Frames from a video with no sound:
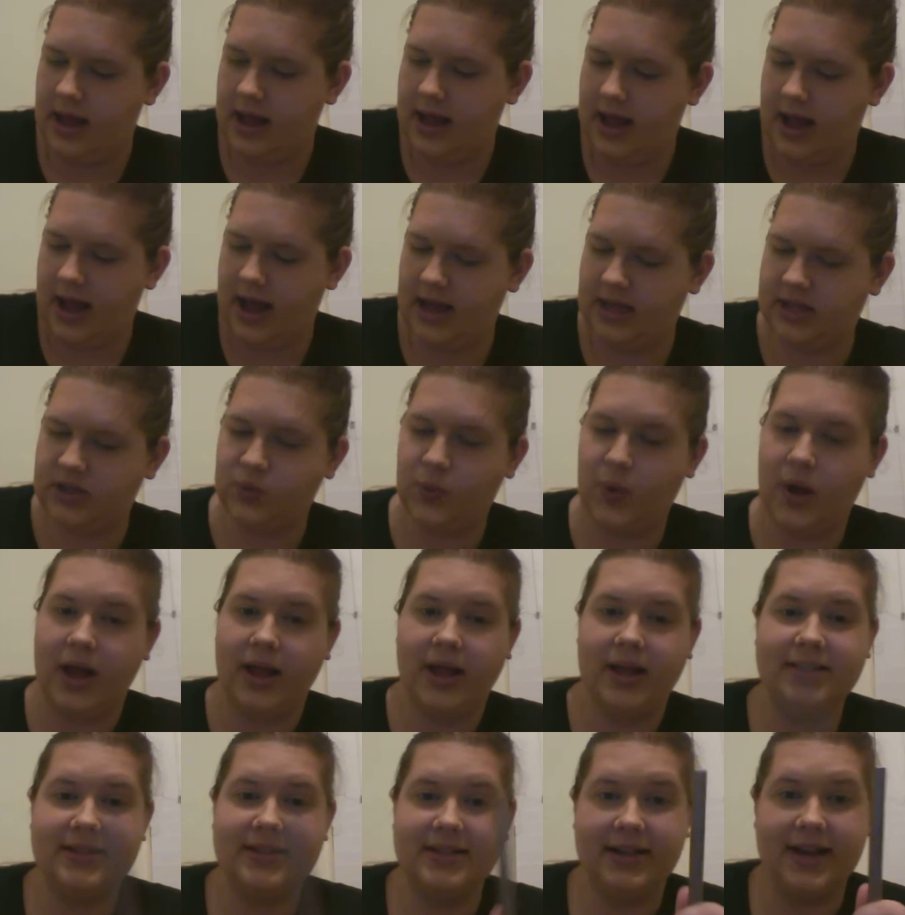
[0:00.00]
as well
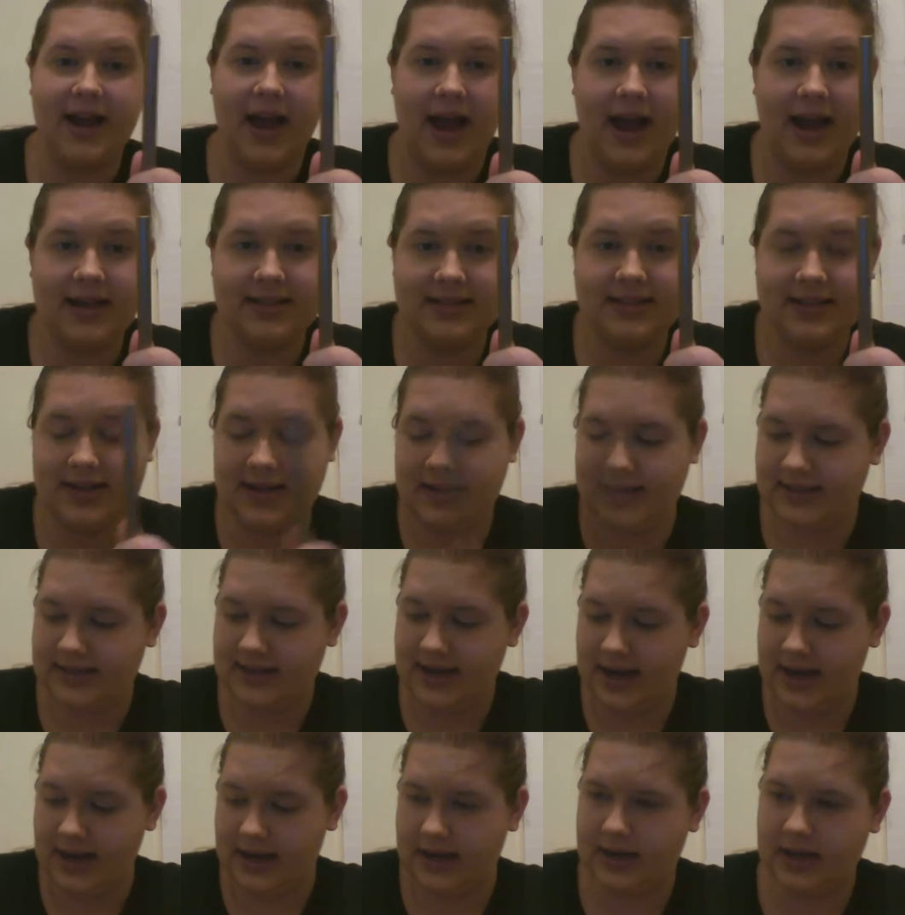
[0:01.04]
as an eyes in a
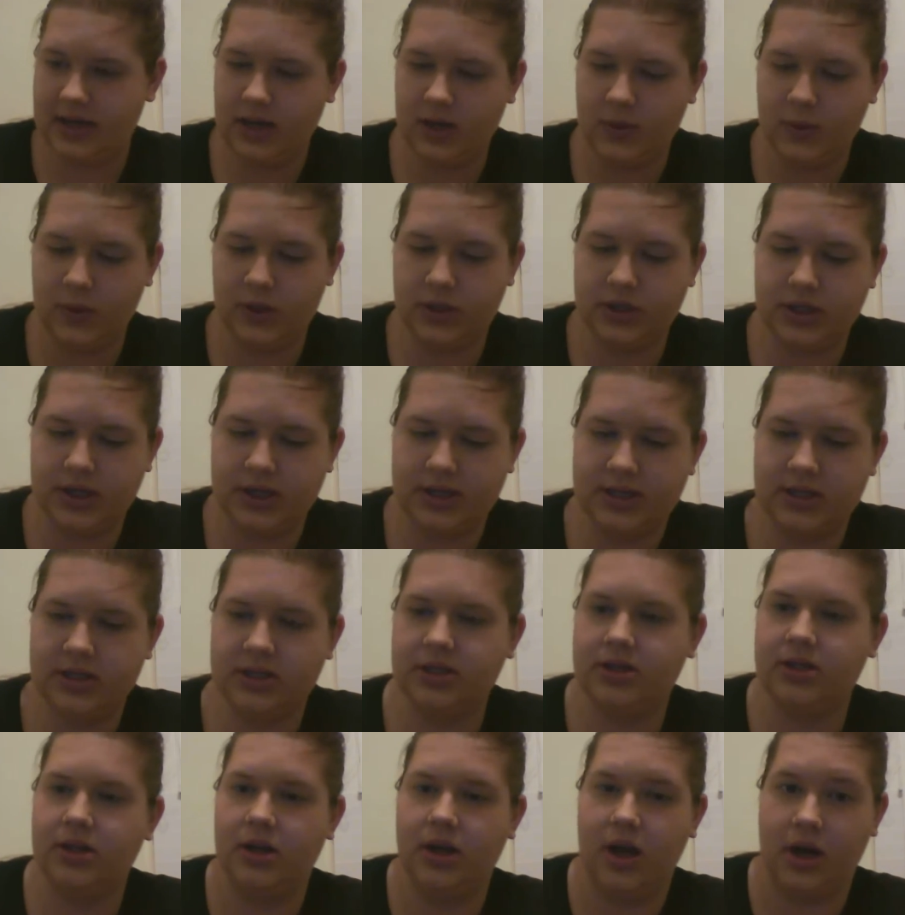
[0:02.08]
stick, which is,
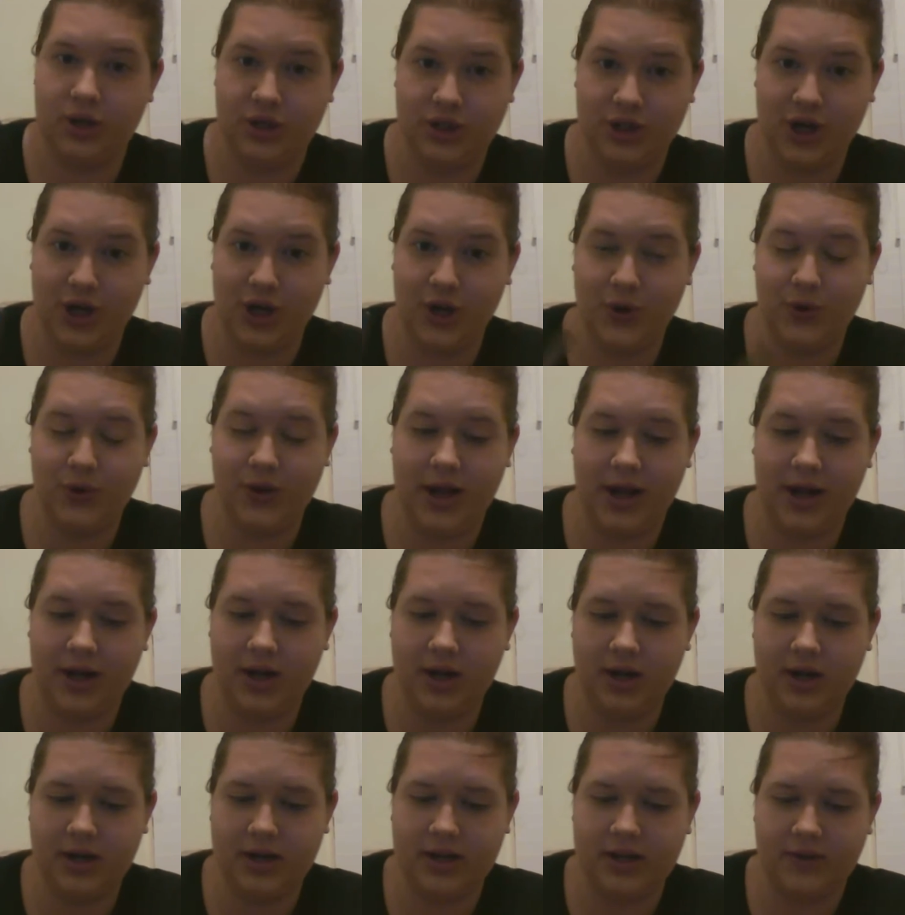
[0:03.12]
I'll show you later,
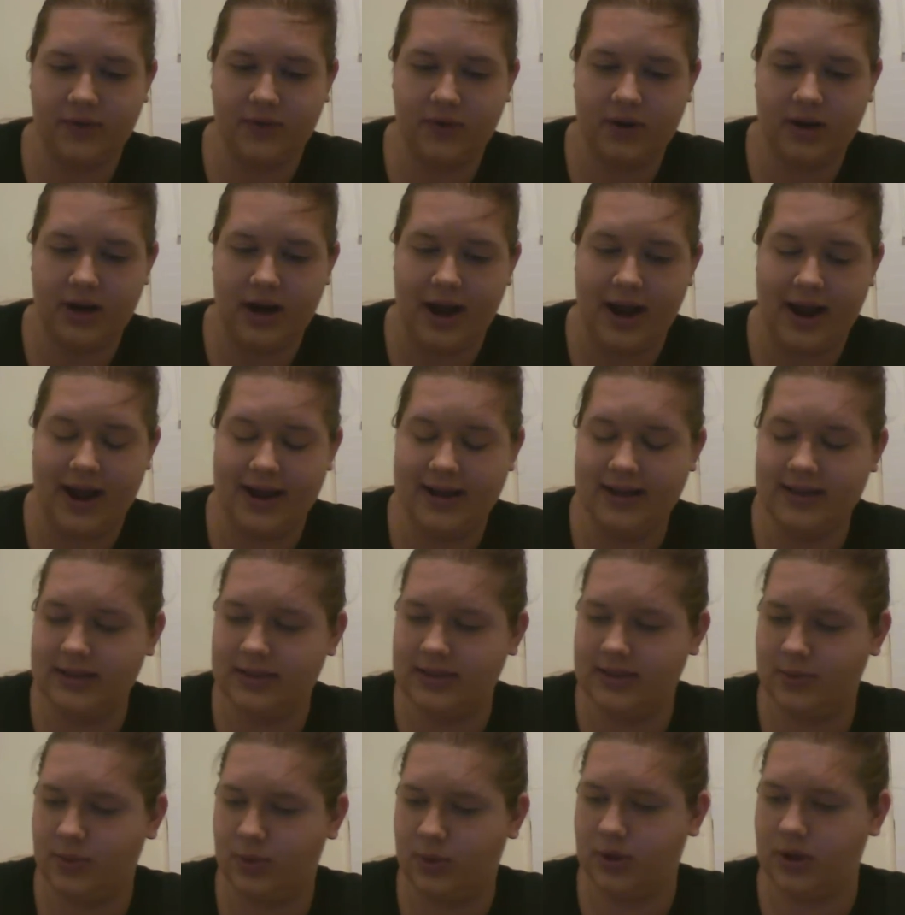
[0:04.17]
and it's for your eyes.
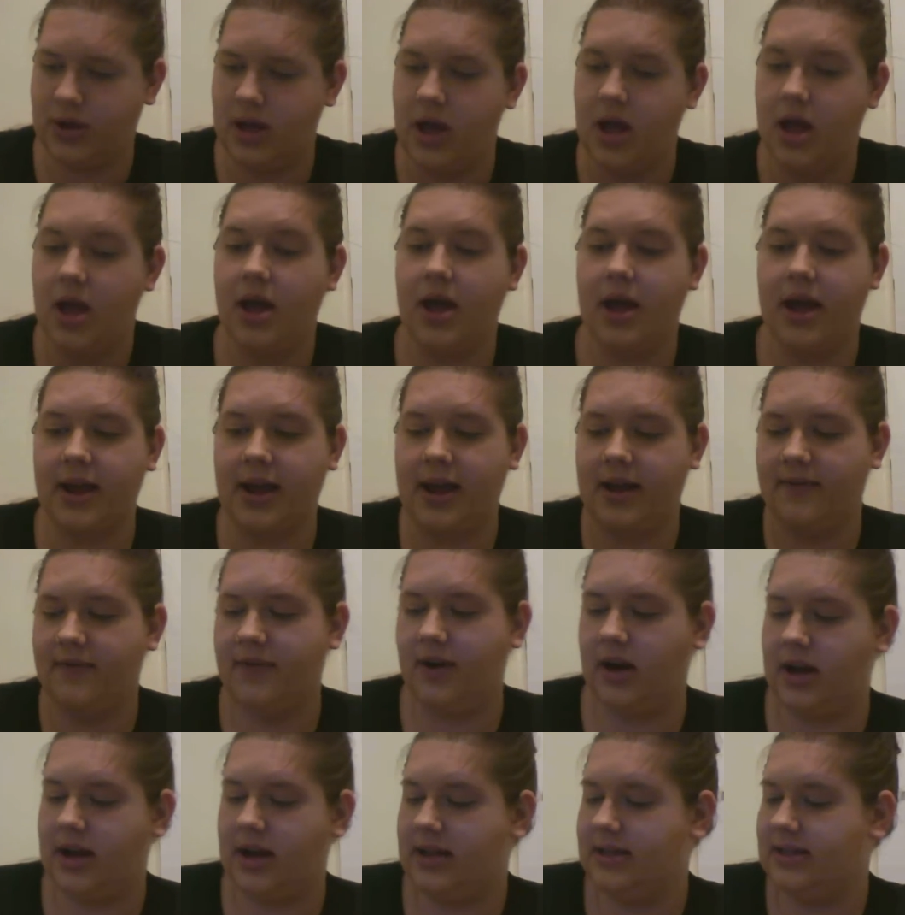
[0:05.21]
So again,
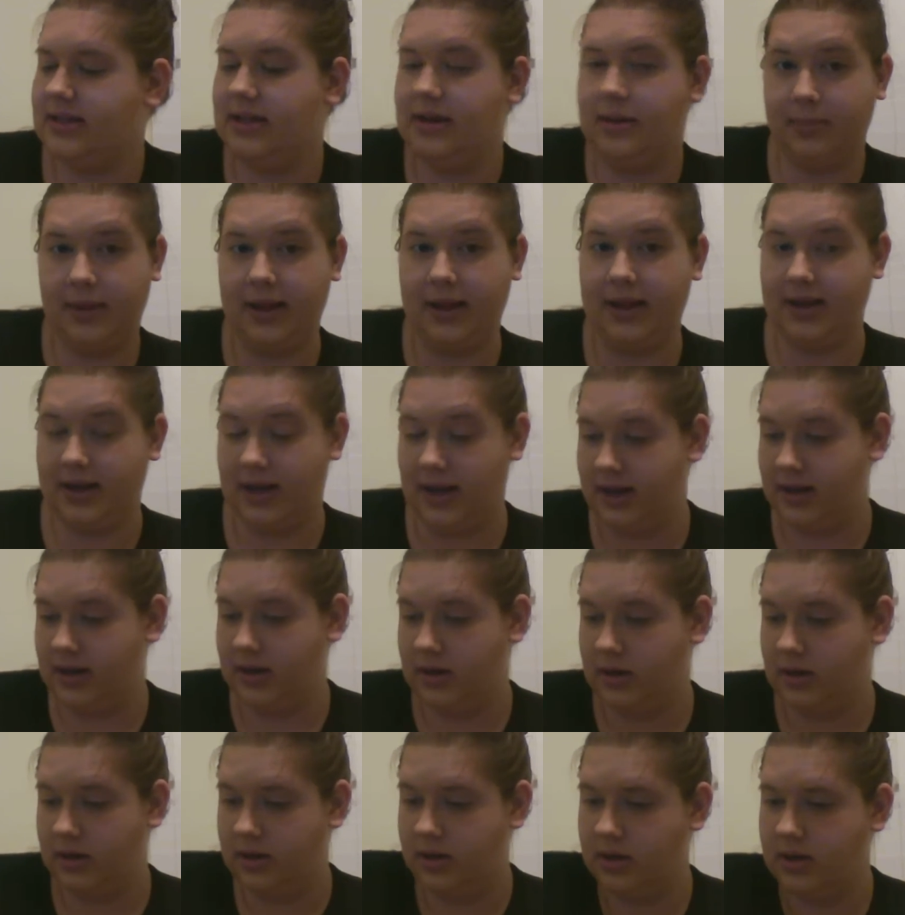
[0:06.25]
very easy to blend in,
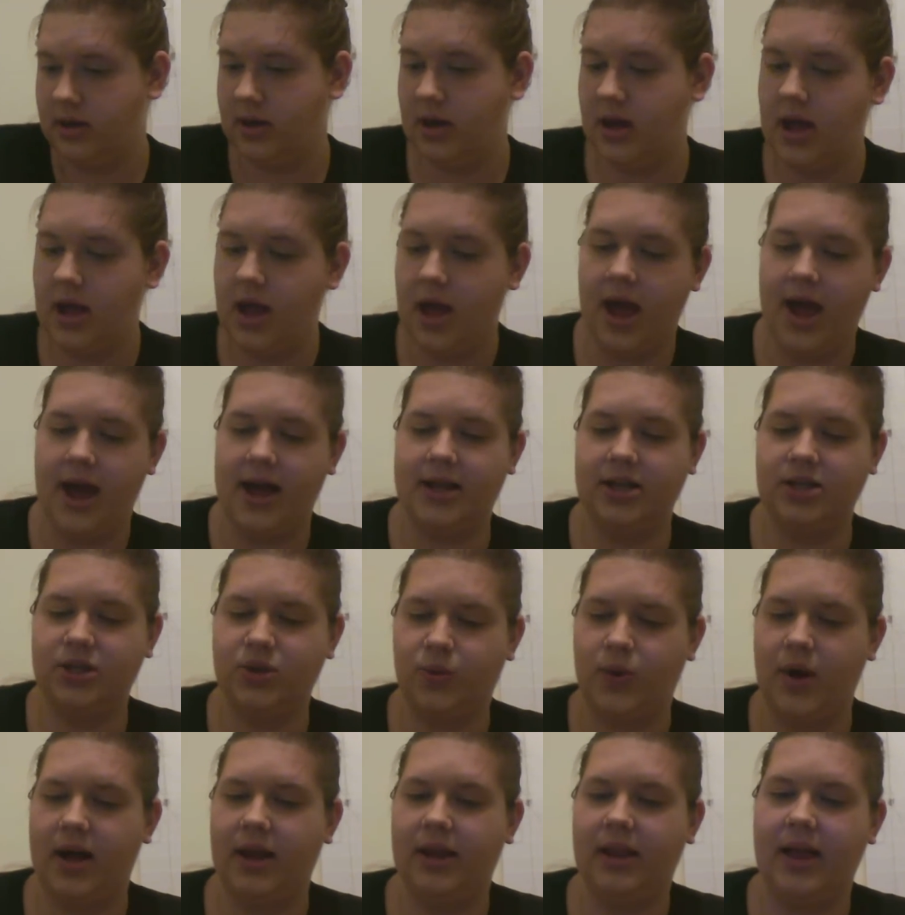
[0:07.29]
as
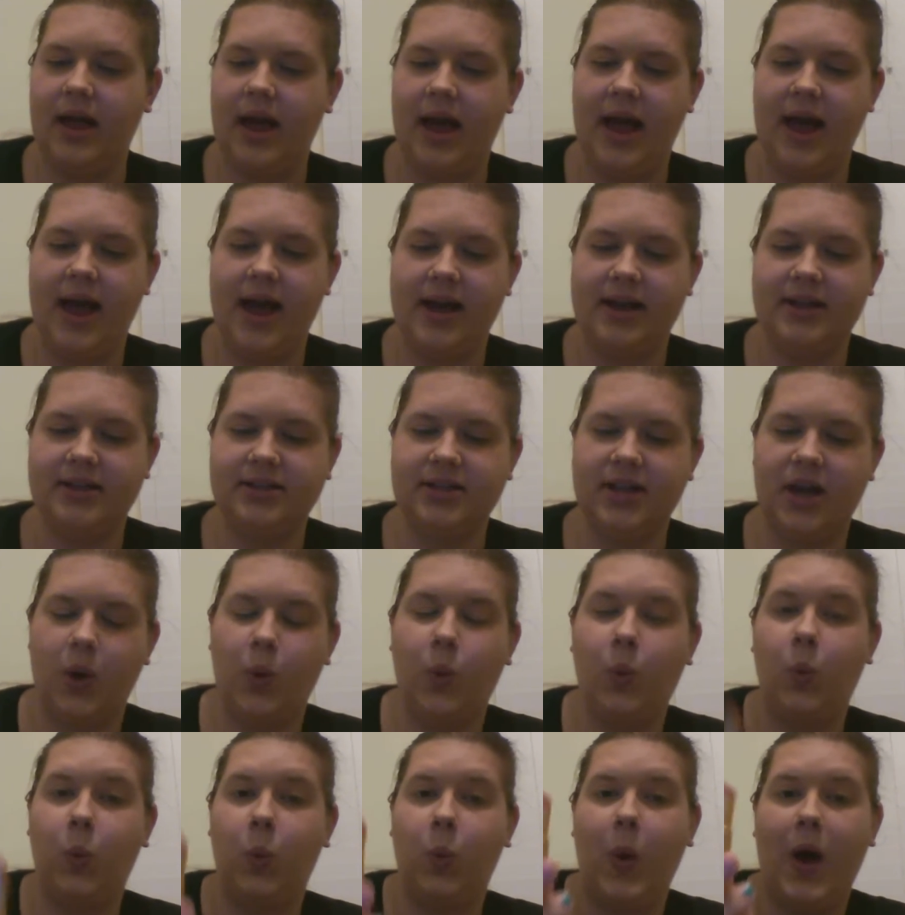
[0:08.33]
well as a
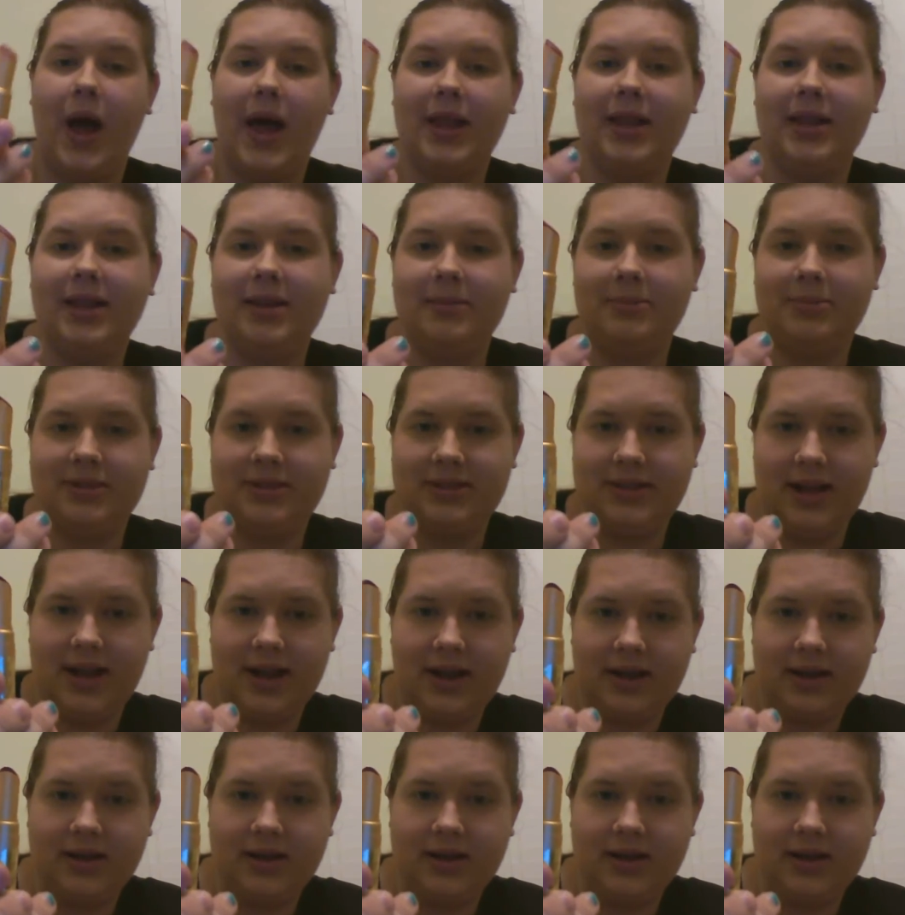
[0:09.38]
wet lipstick.